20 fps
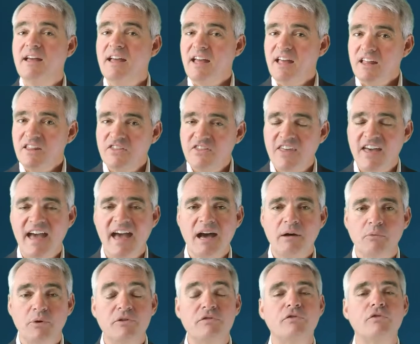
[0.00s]
And that
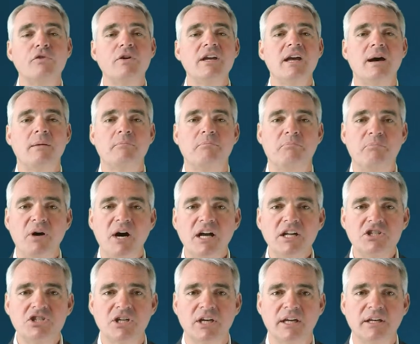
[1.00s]
would free up
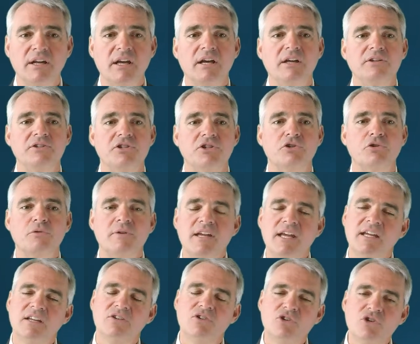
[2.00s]
budget to
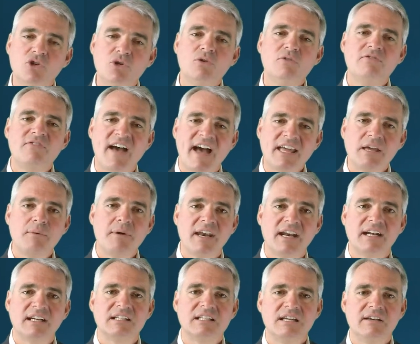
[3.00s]
create new value-added
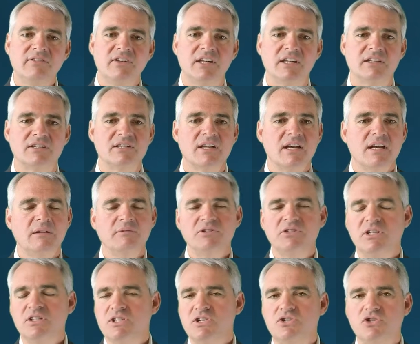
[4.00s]
activities,
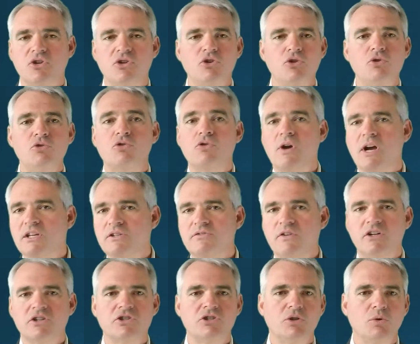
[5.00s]
such as new
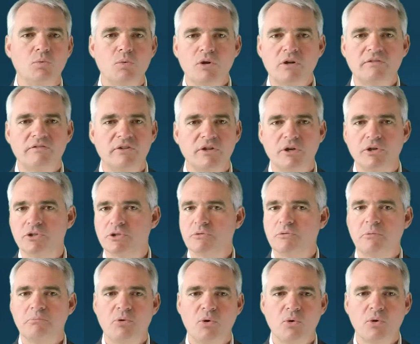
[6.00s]
cross-functional workflows or
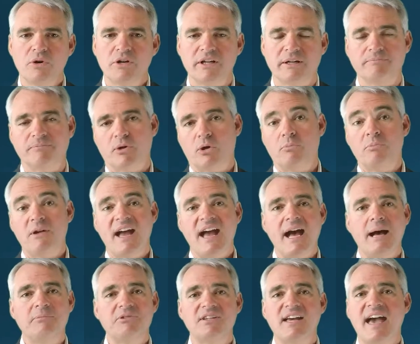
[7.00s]
reporting, or
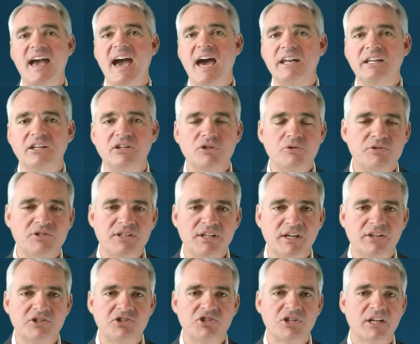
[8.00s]
perhaps adding a new
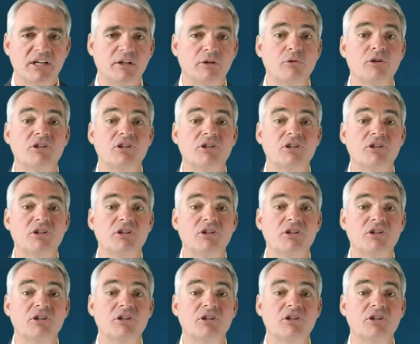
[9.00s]
sales channel or